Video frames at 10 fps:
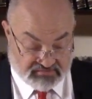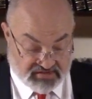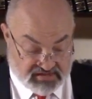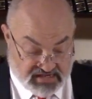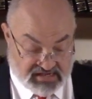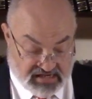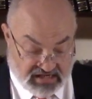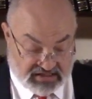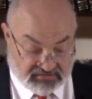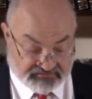Indeed,
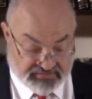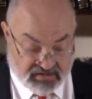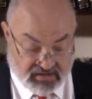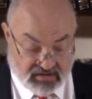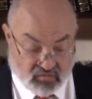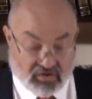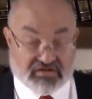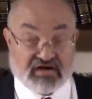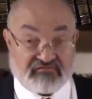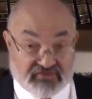Yiddish was
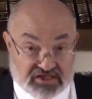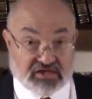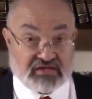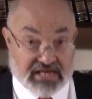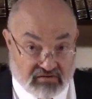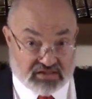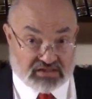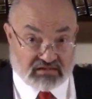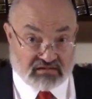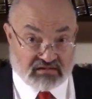the official
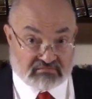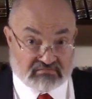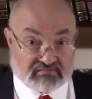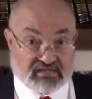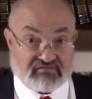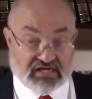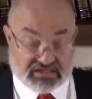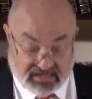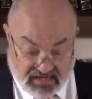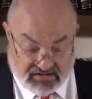language of
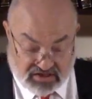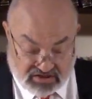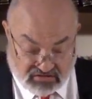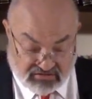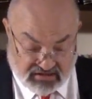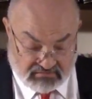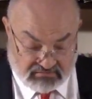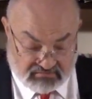Ashkenazi Jewry,